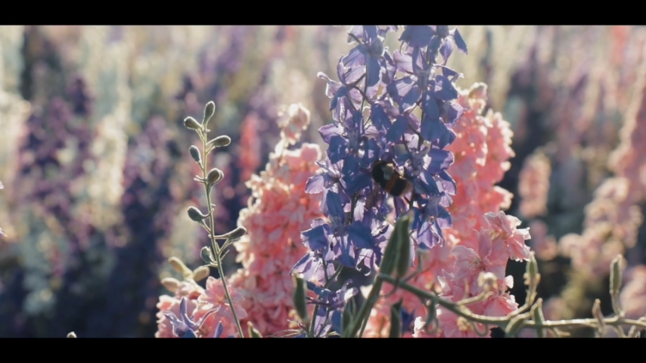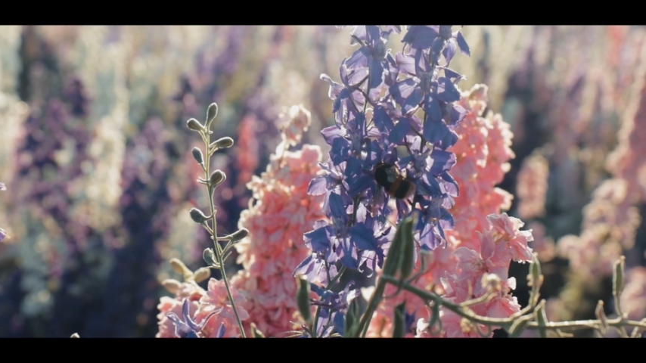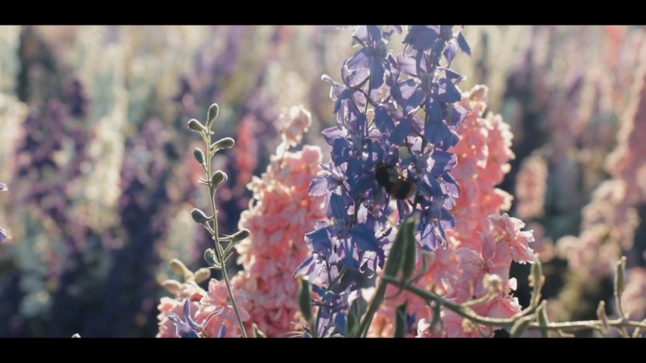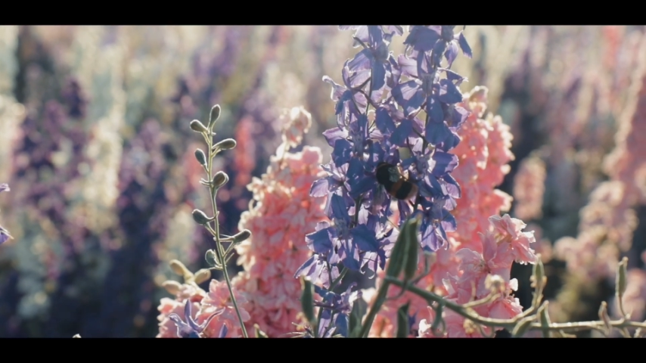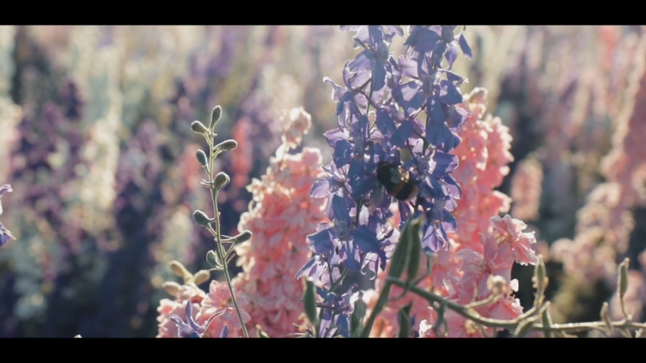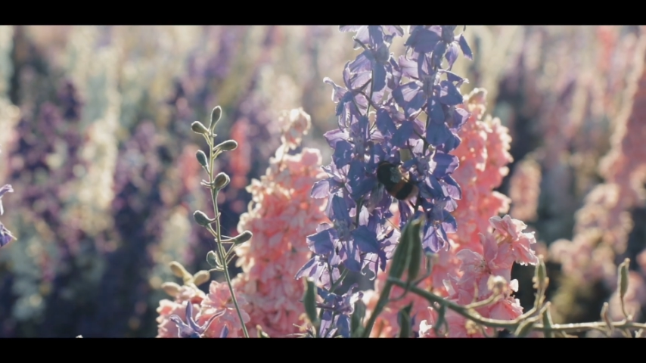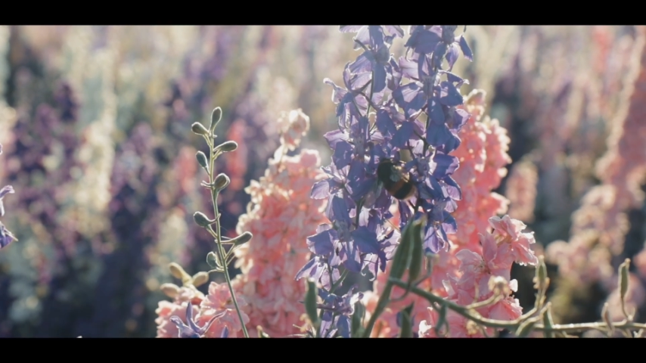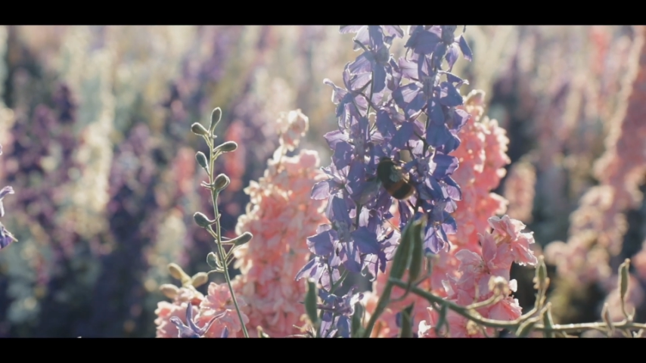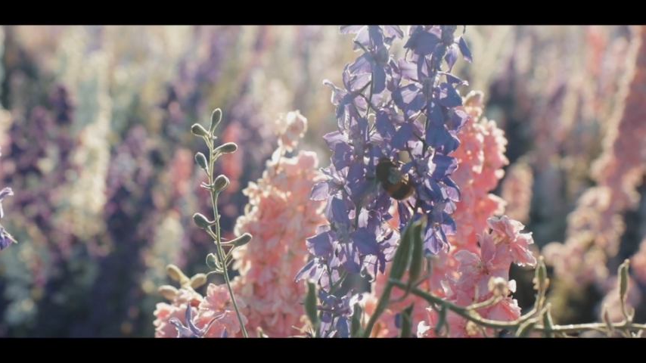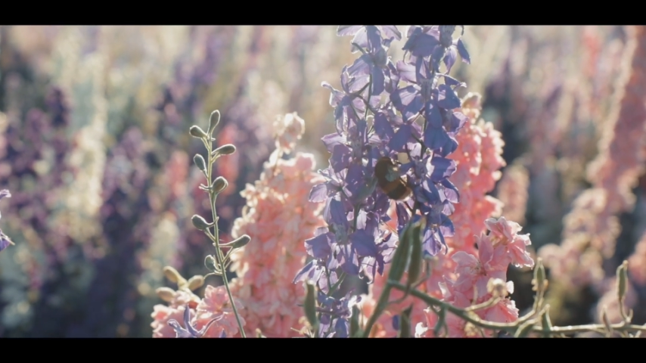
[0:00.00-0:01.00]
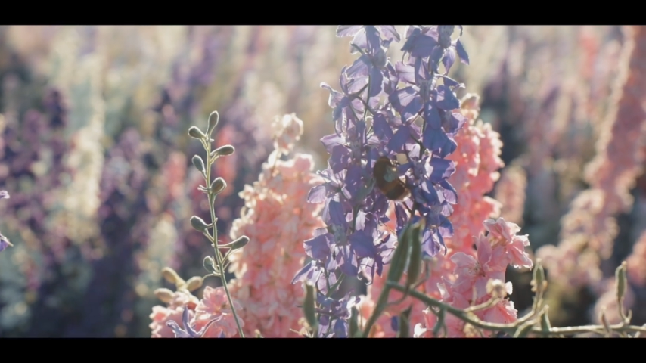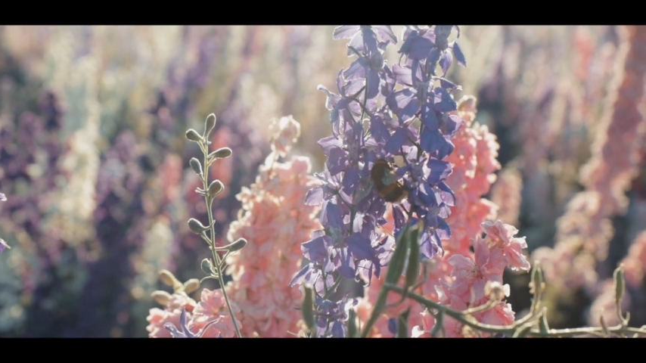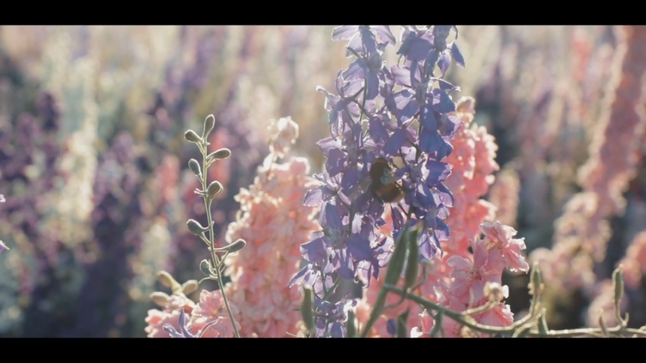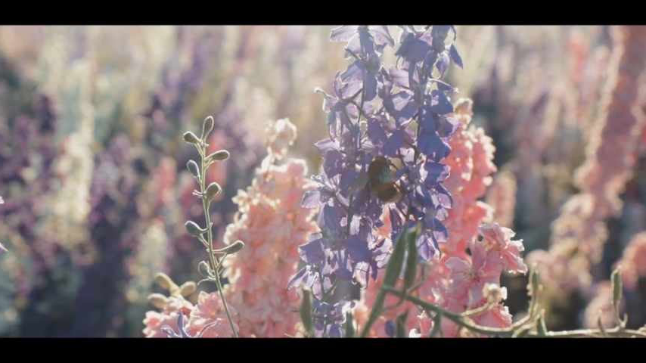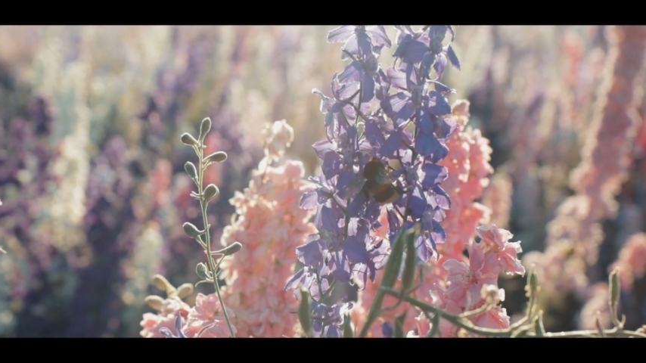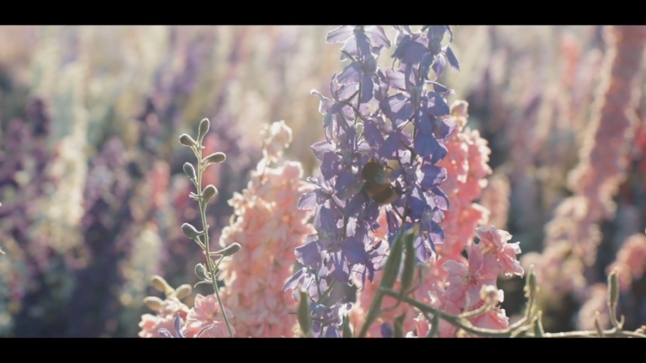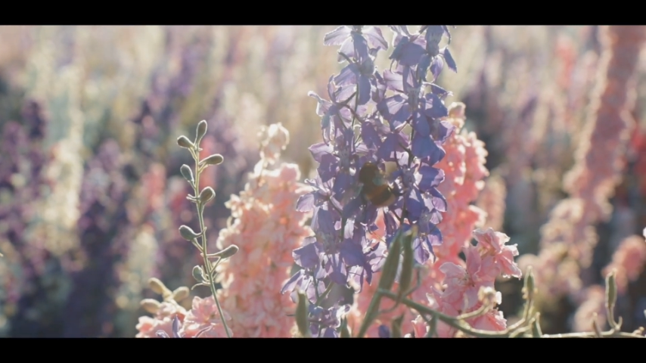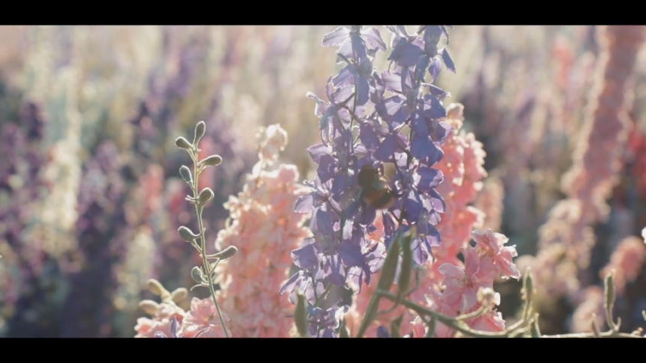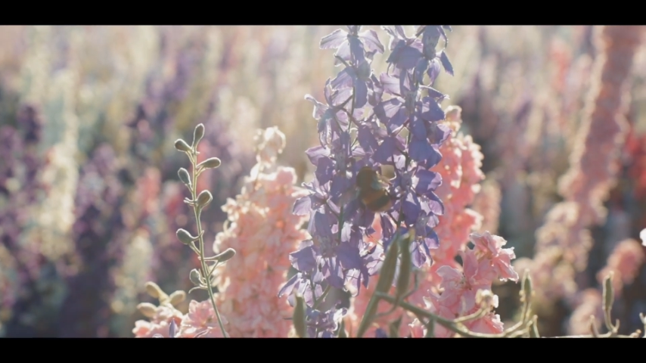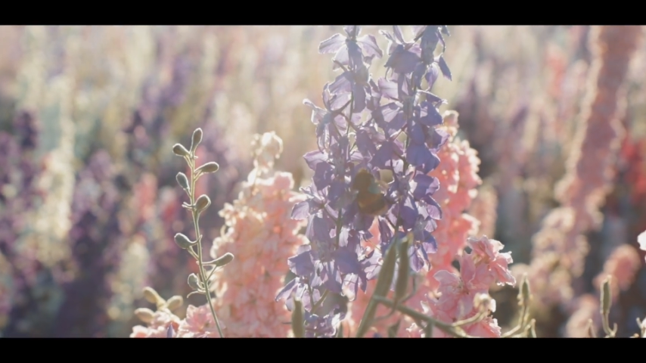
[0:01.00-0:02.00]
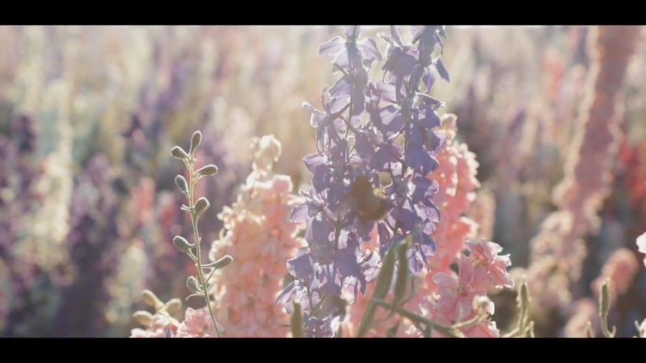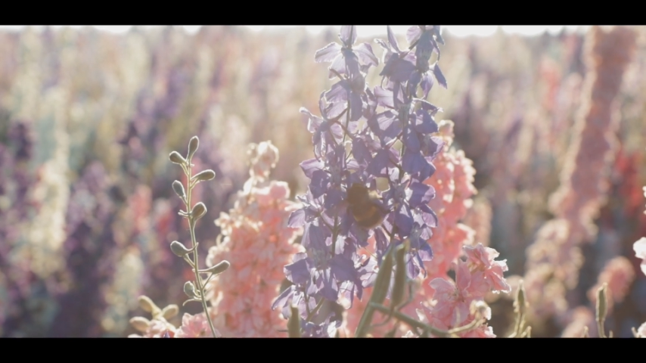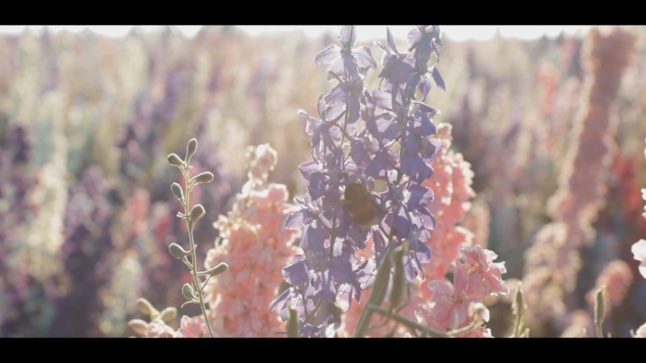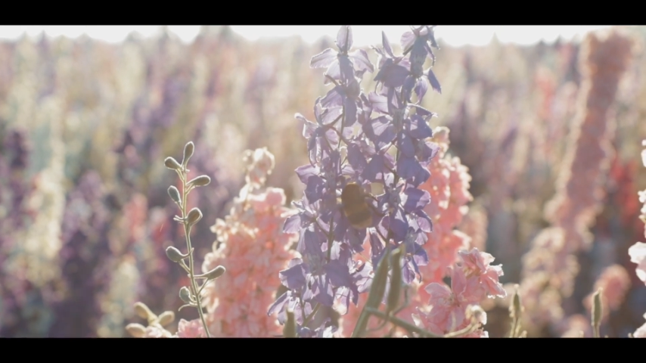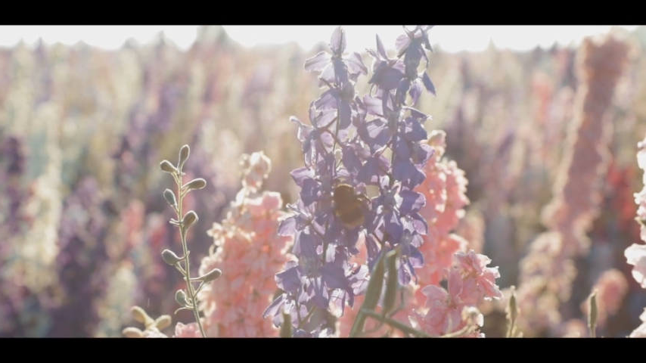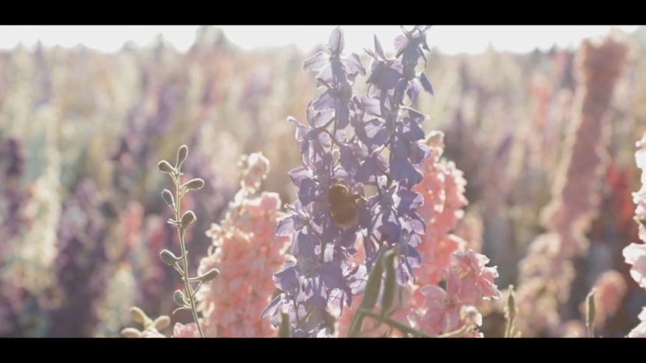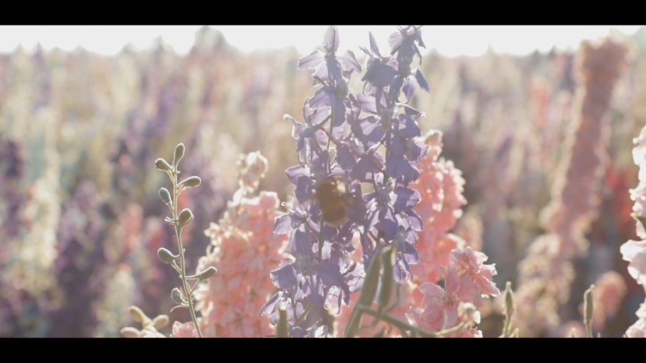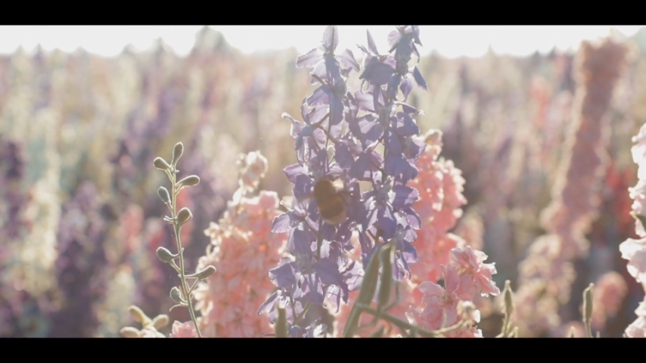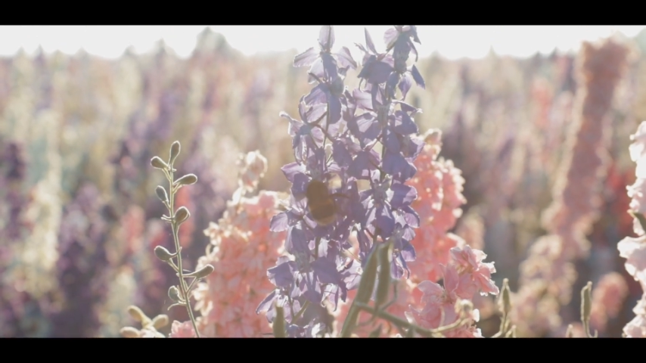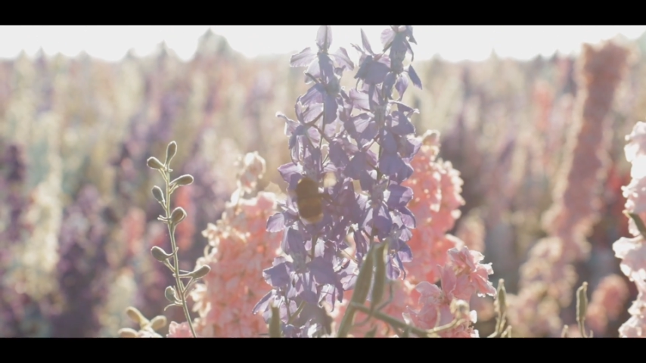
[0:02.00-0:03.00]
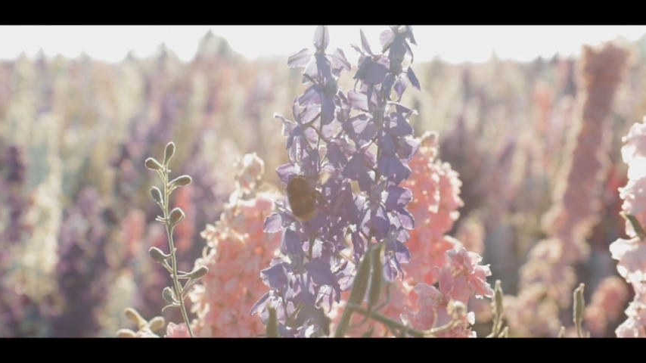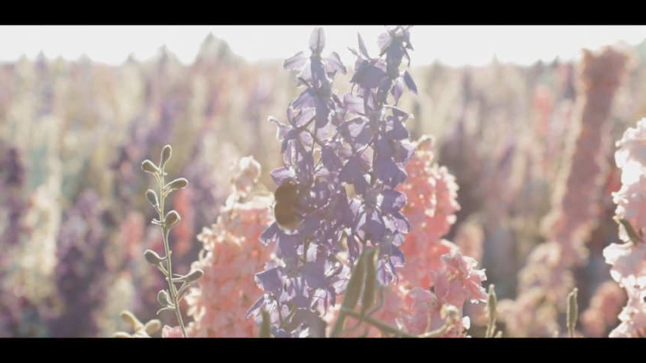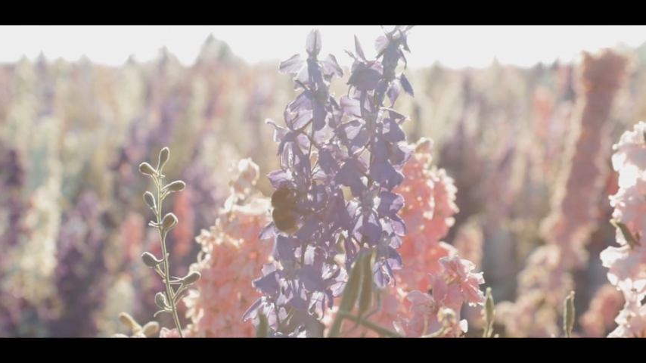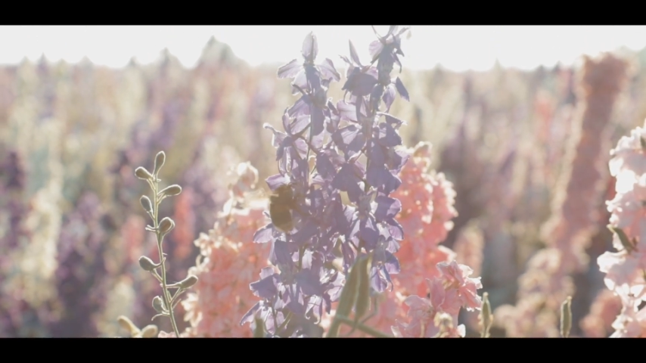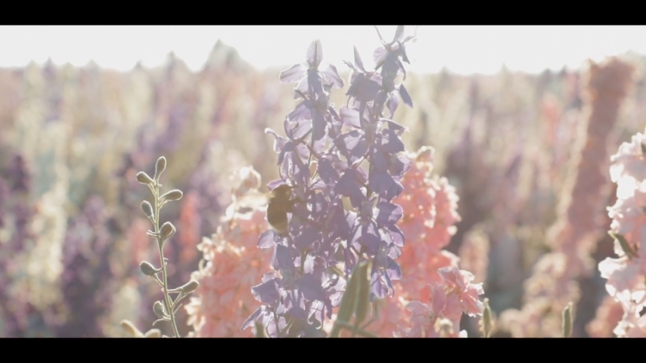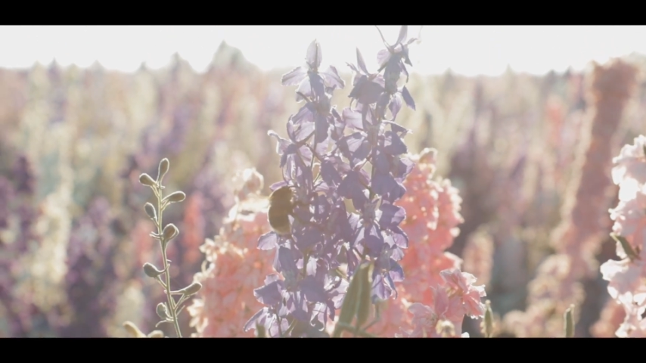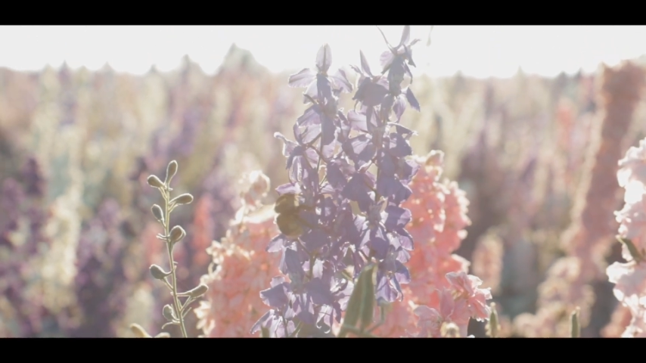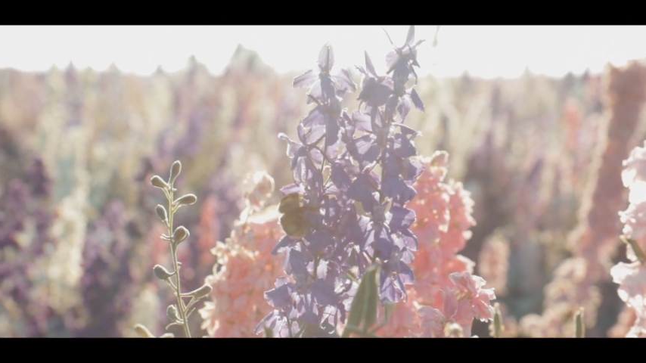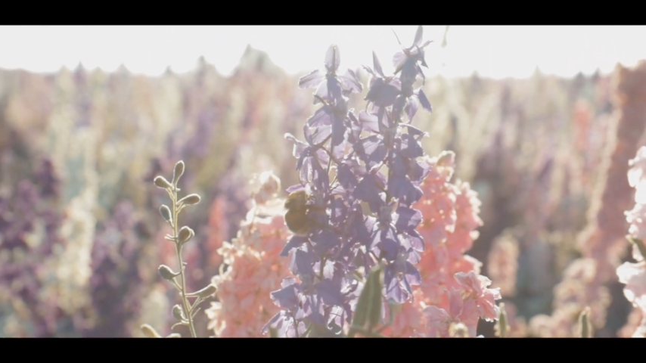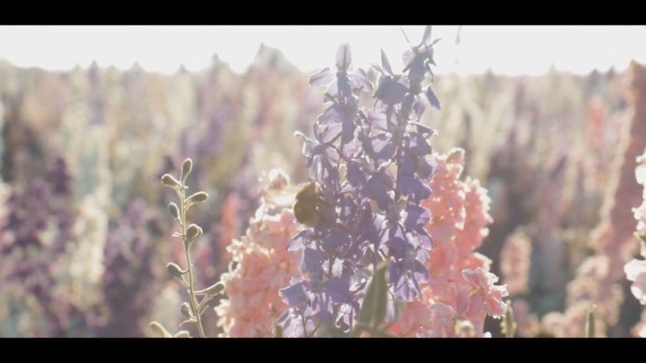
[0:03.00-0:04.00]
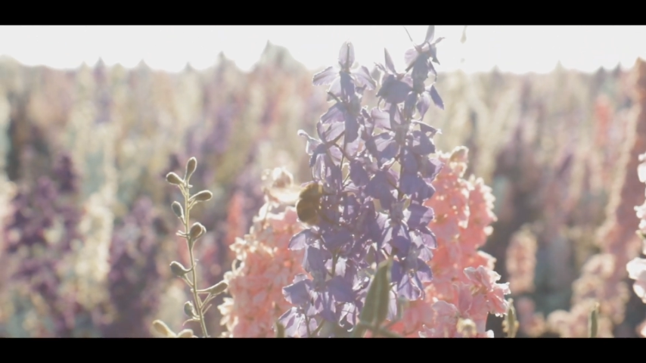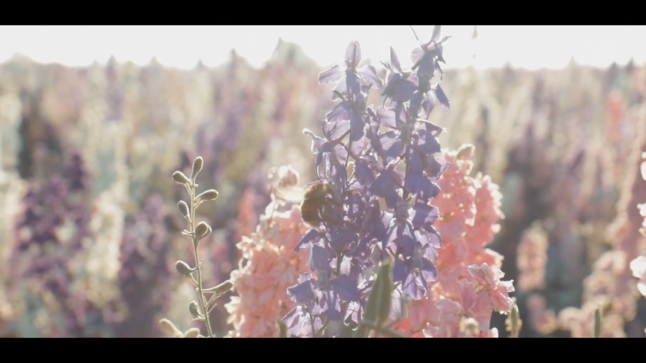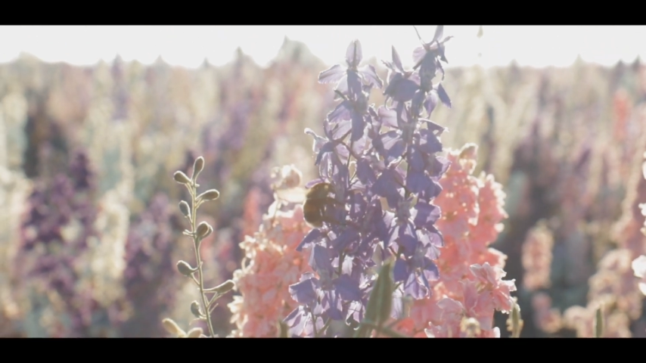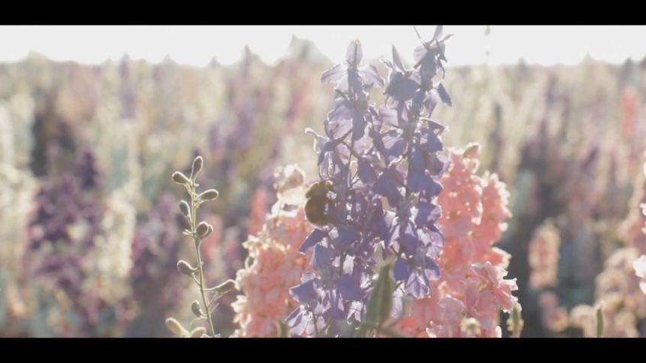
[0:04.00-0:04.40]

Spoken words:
[unreadable: no face in view]